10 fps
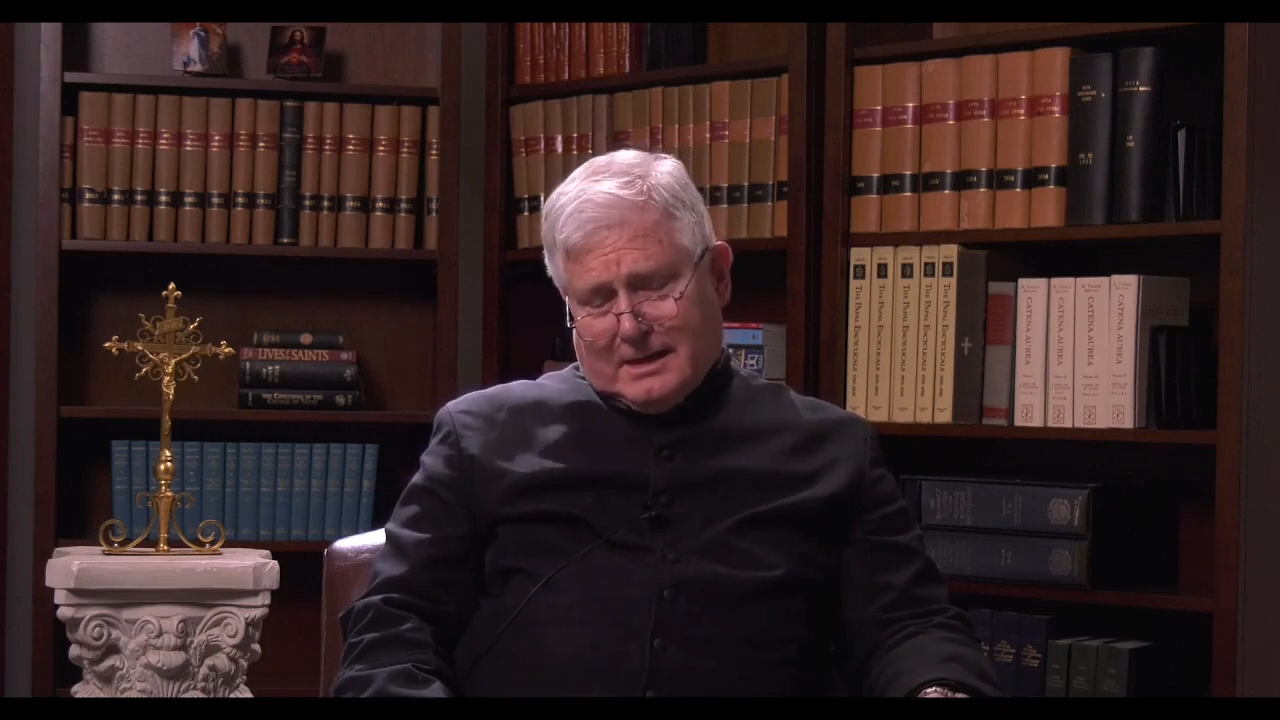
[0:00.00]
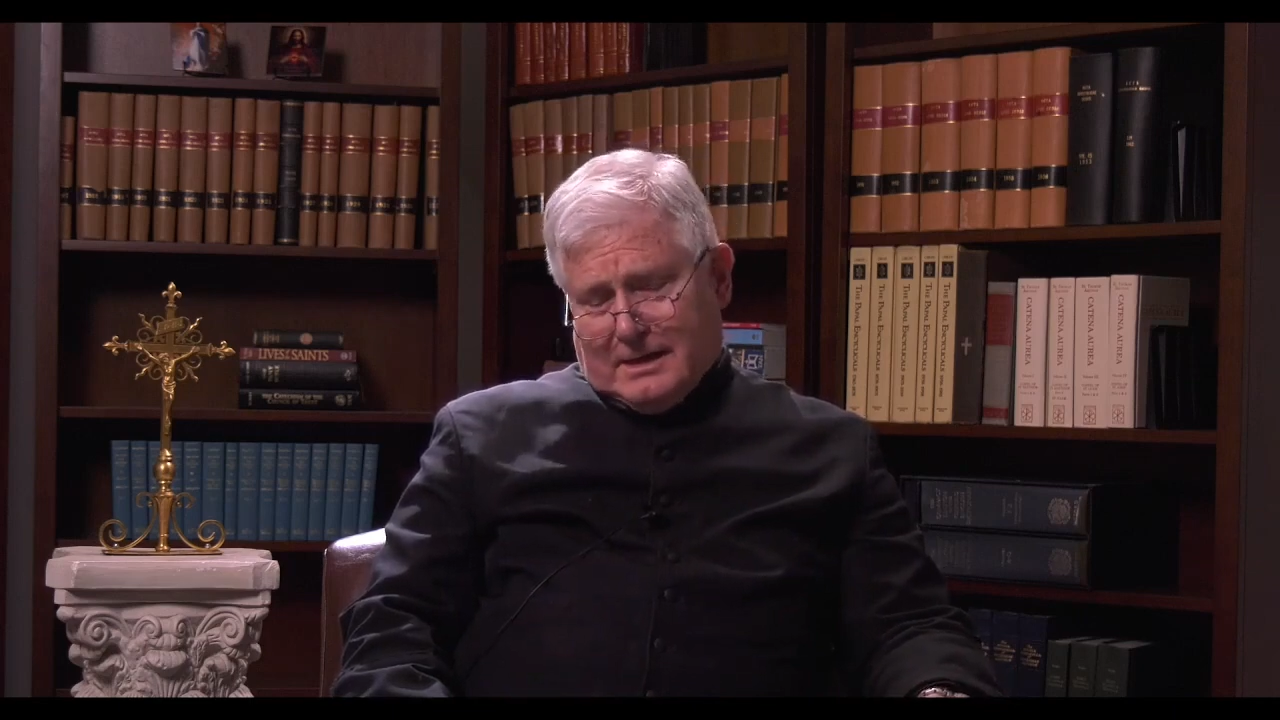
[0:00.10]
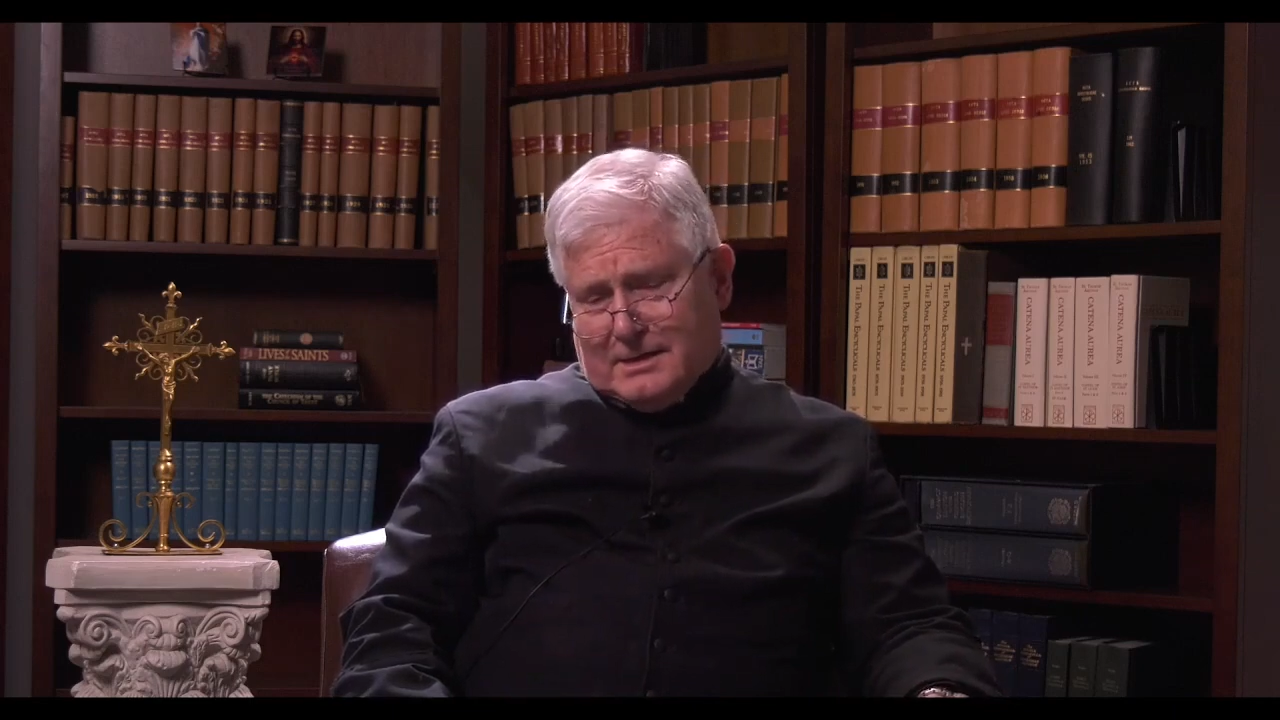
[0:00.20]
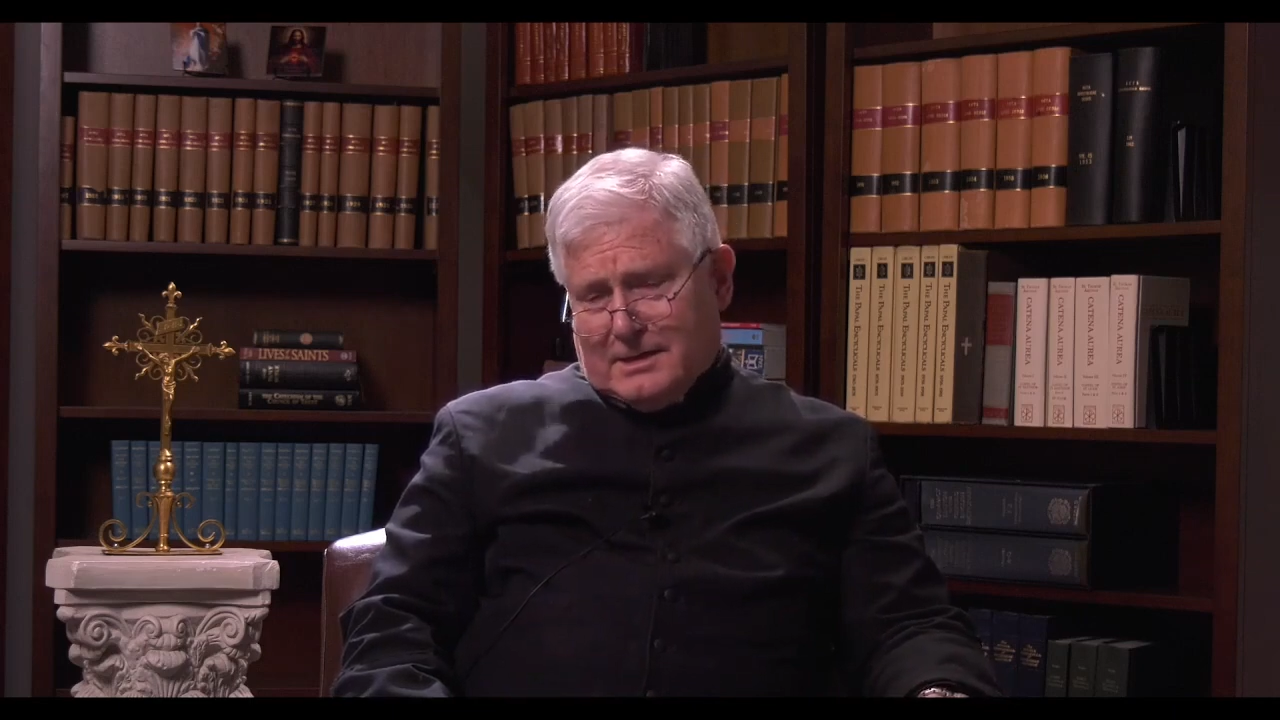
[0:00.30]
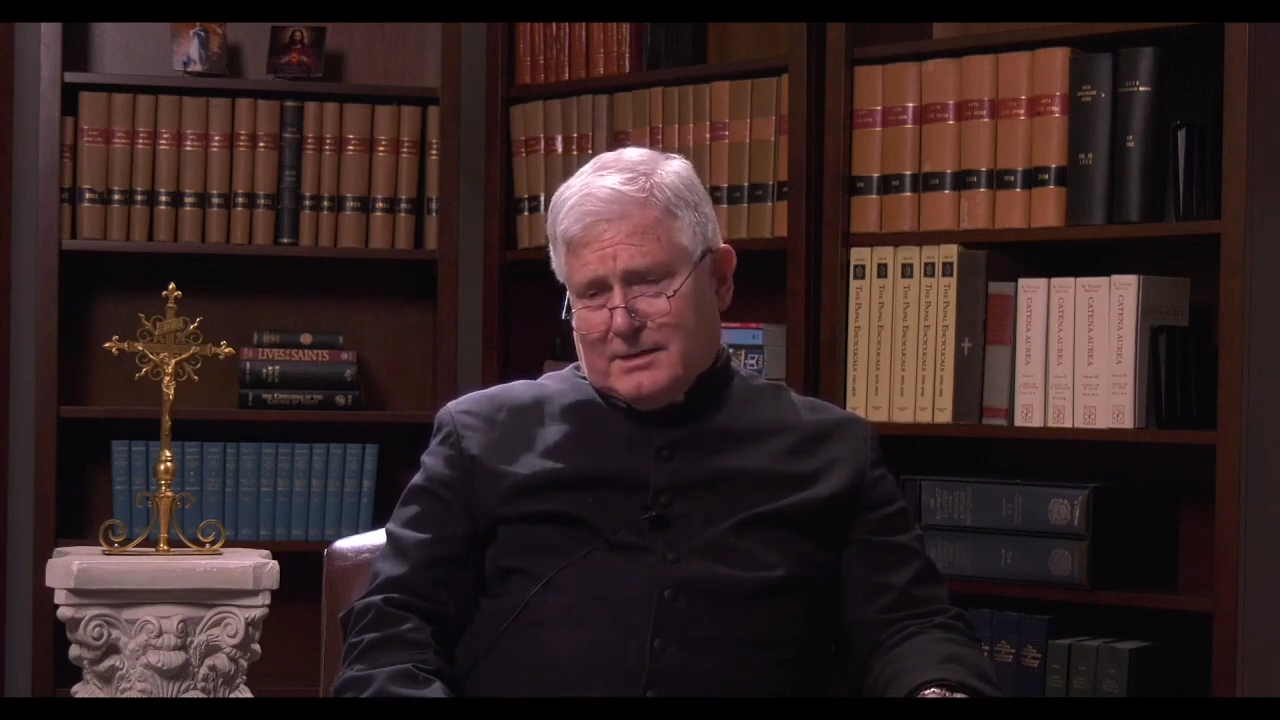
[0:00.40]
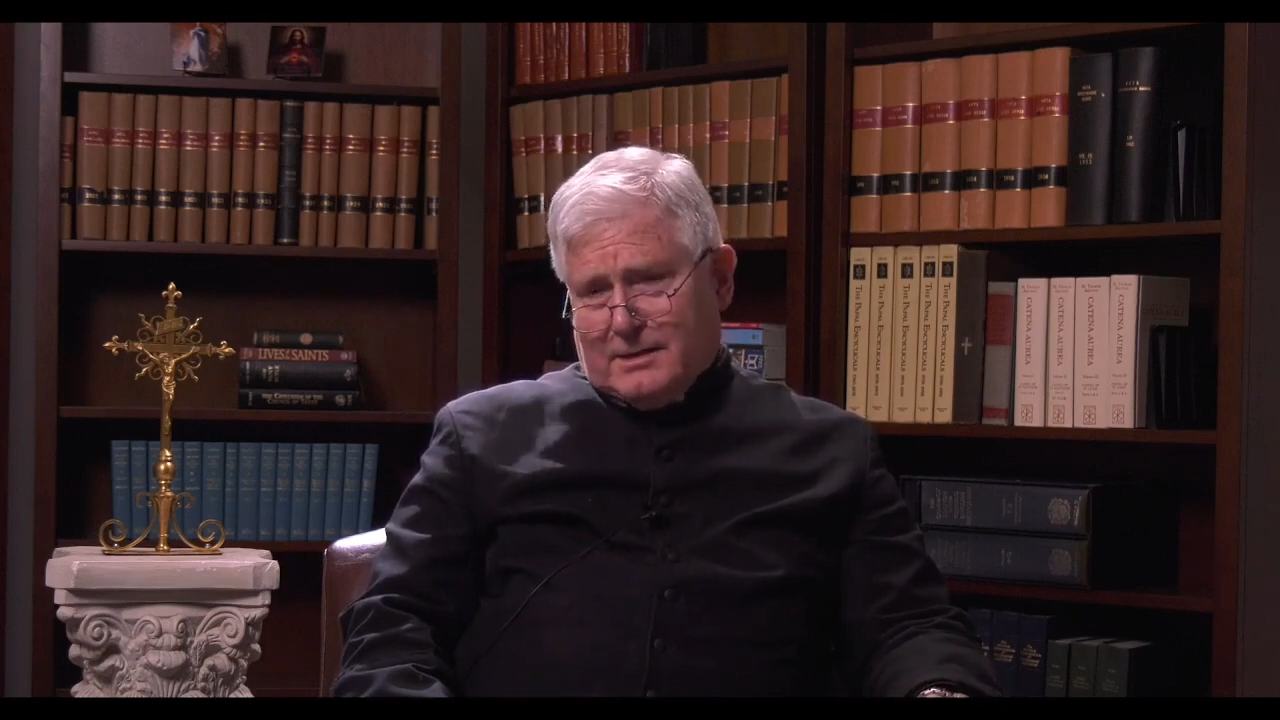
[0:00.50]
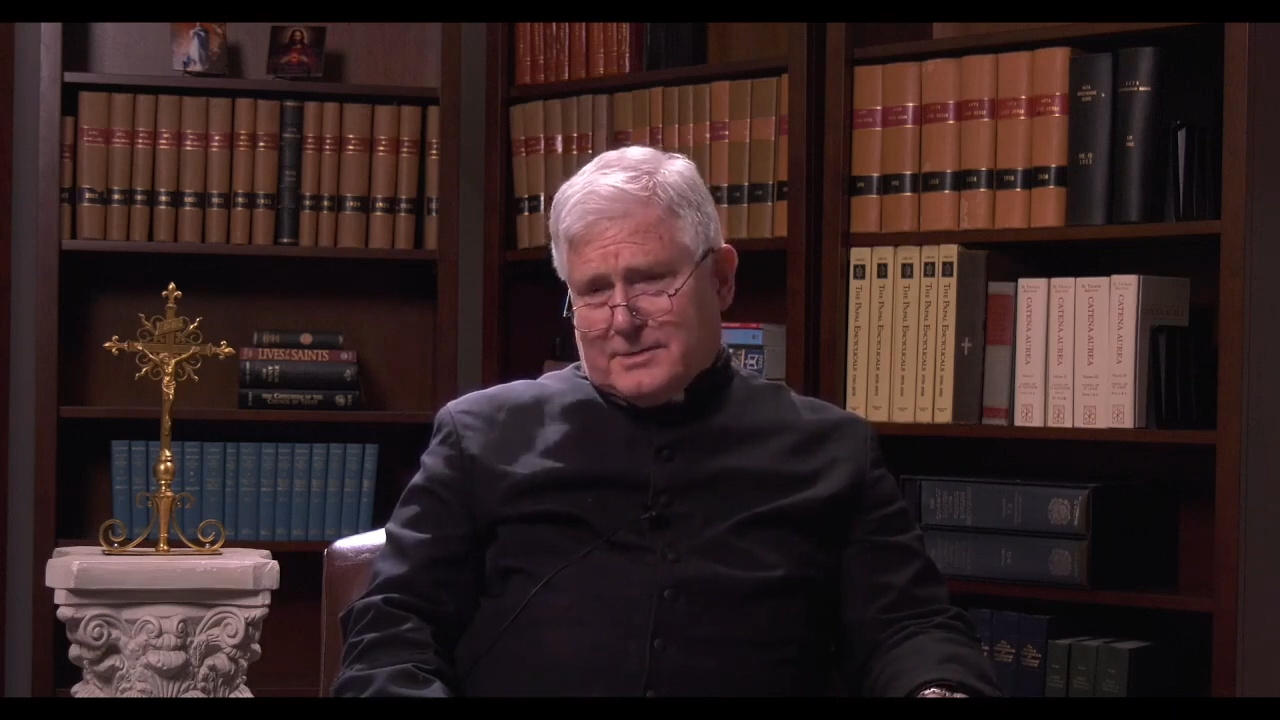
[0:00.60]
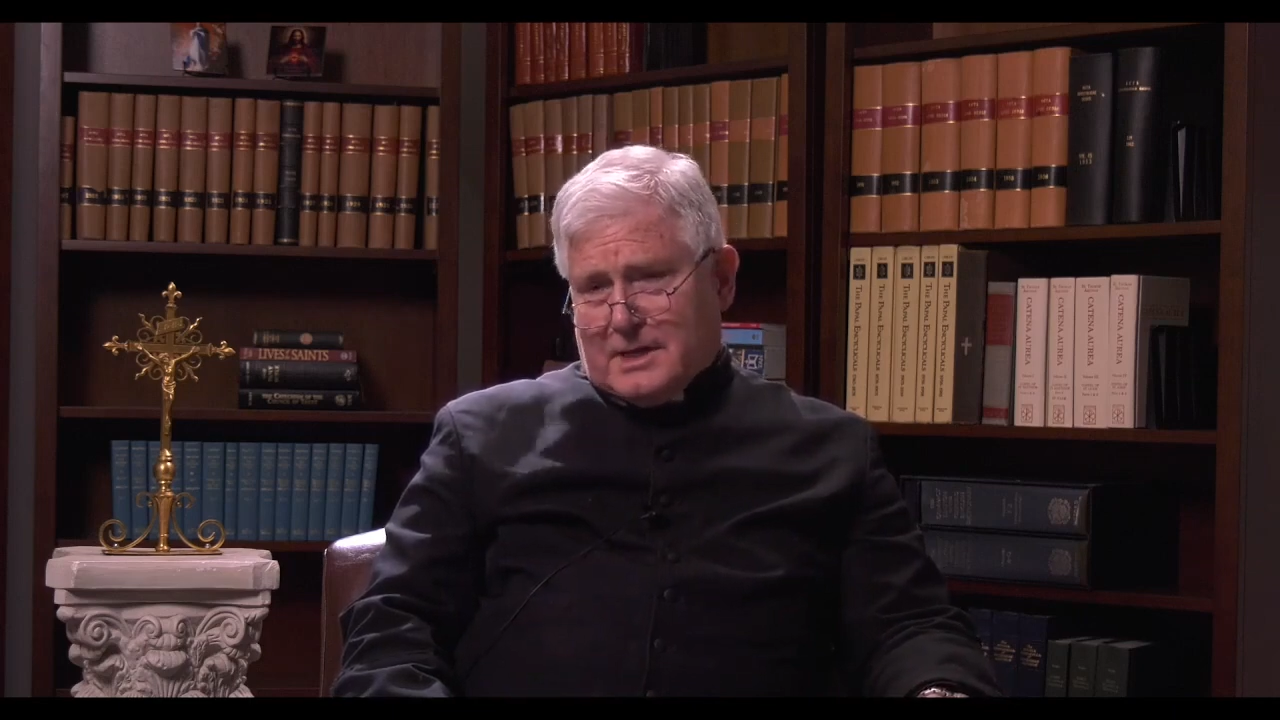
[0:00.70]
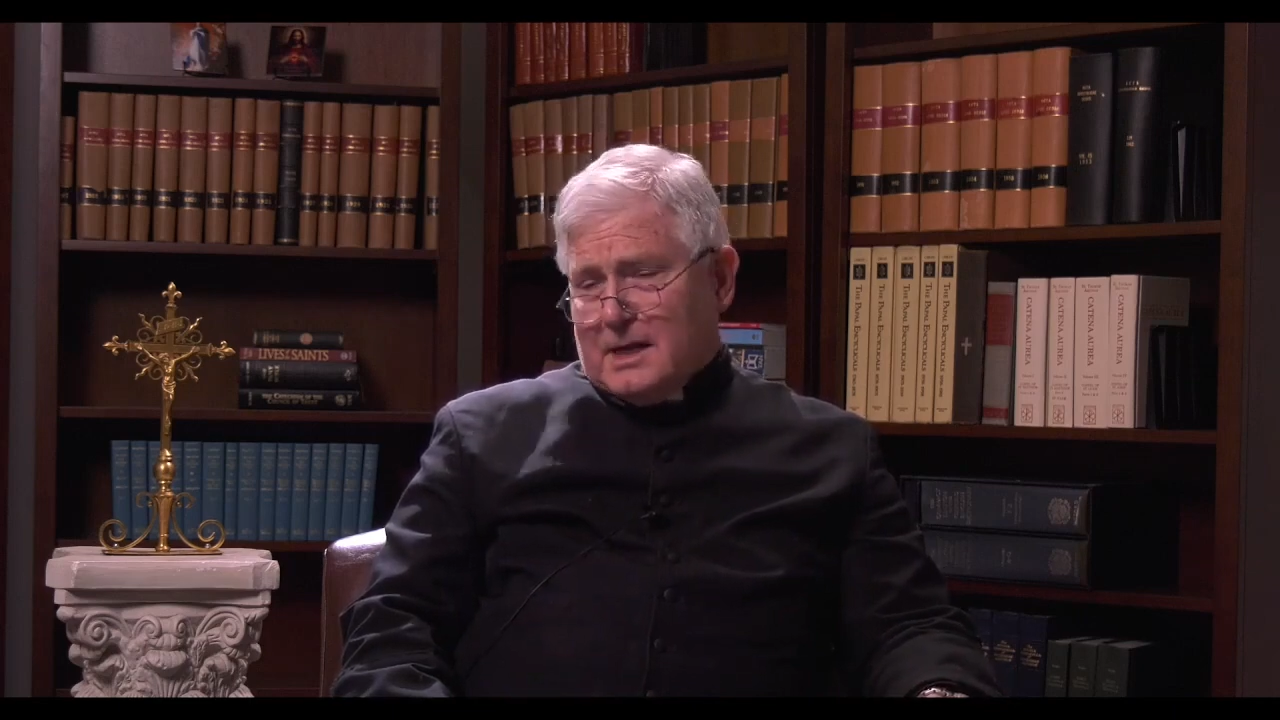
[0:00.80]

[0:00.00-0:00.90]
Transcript: And he was